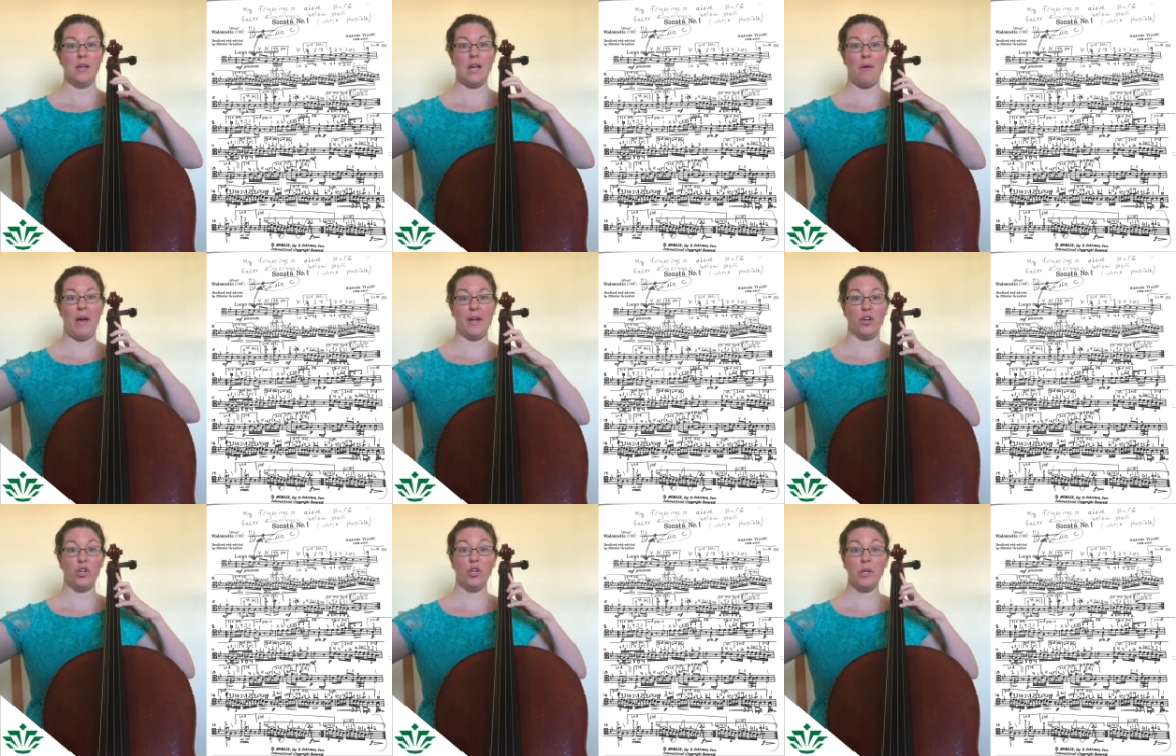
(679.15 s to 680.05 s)
Now I
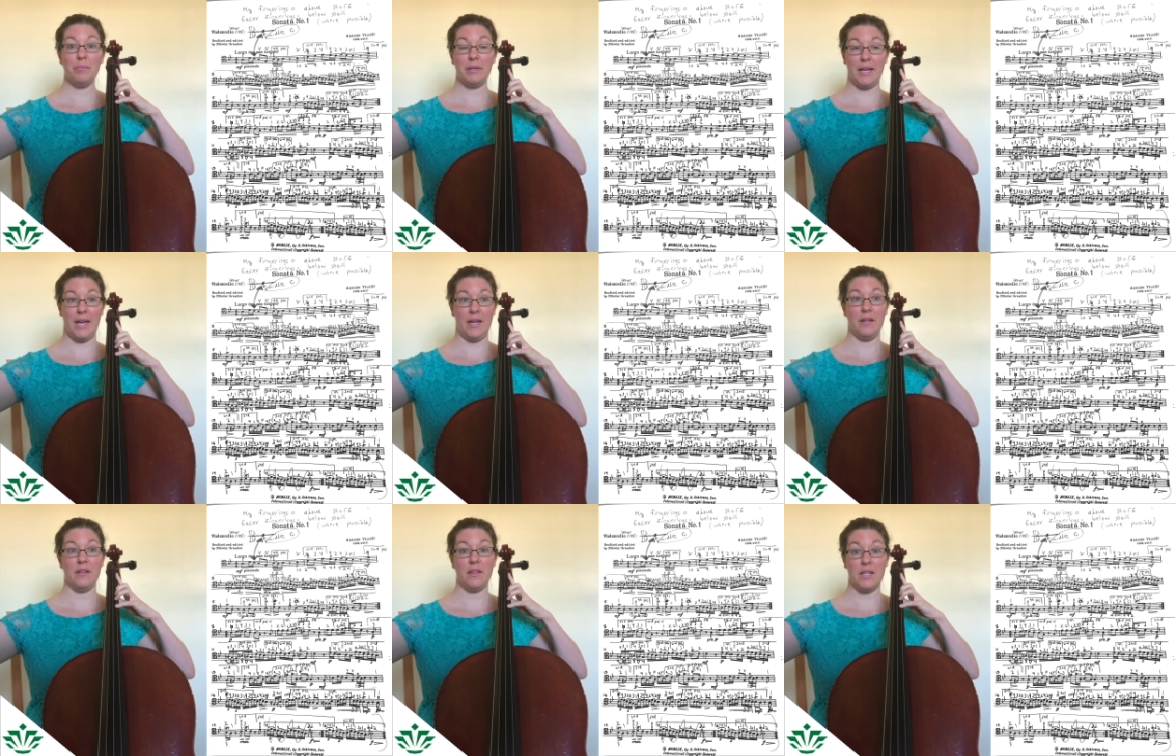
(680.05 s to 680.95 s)
could
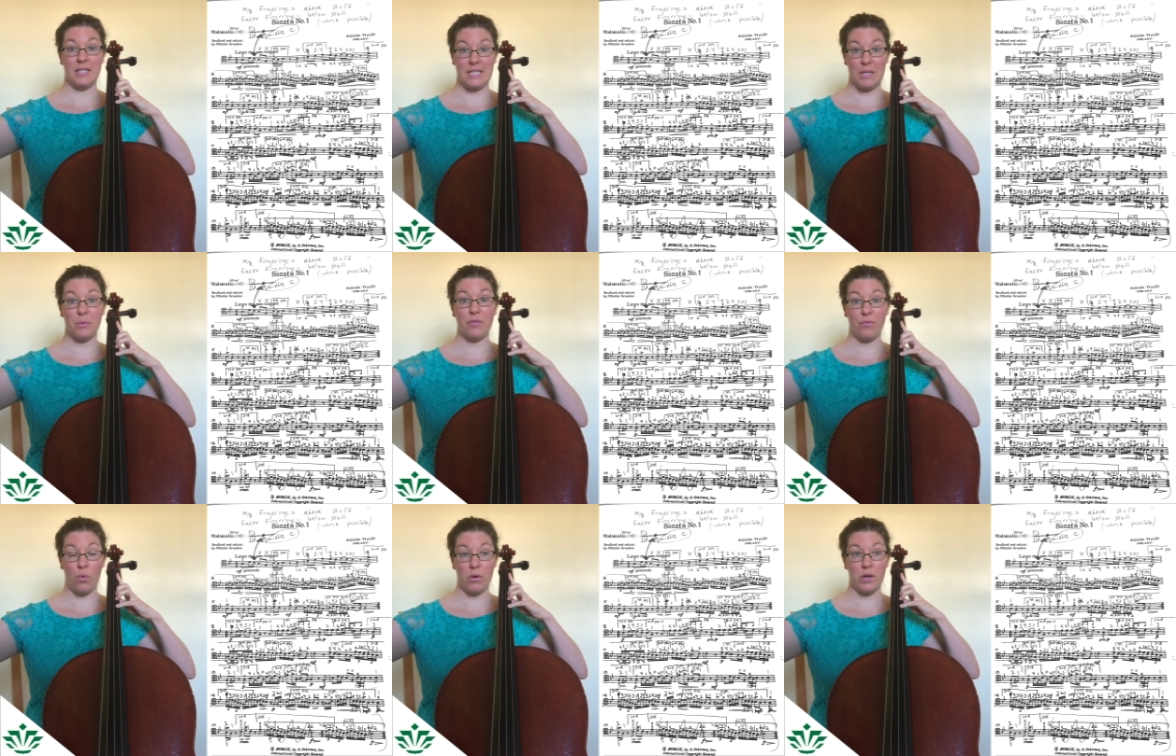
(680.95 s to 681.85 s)
play the D with
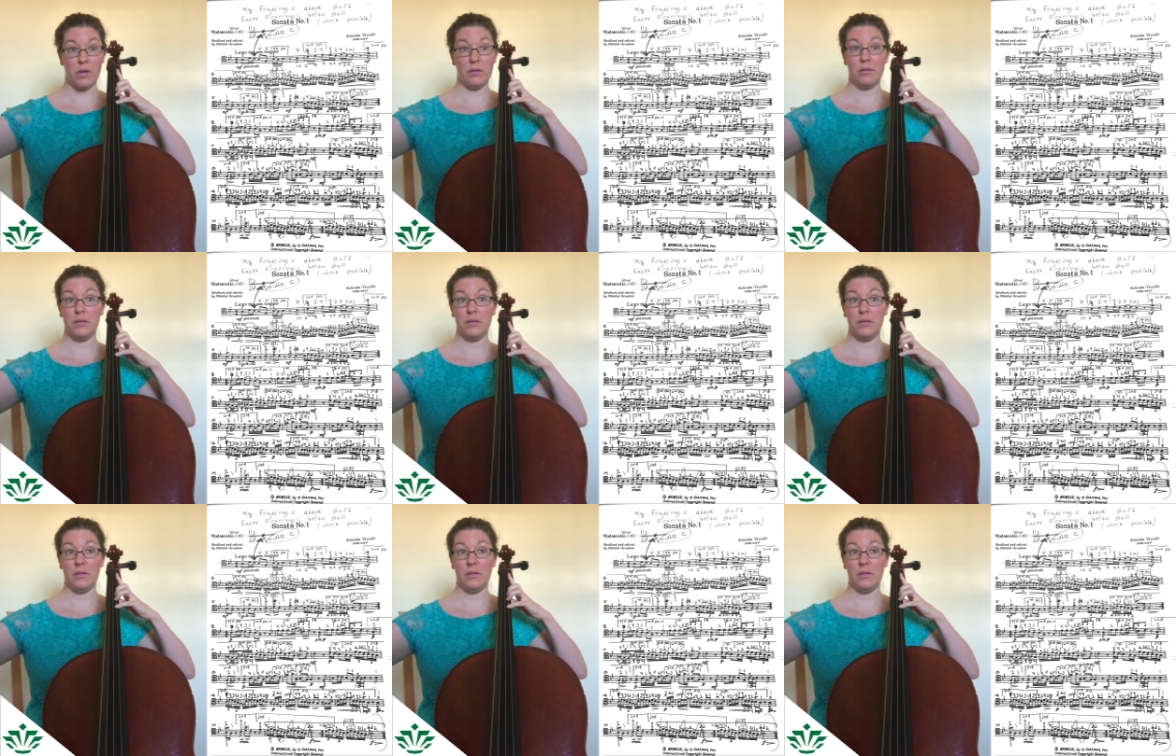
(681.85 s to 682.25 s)
4,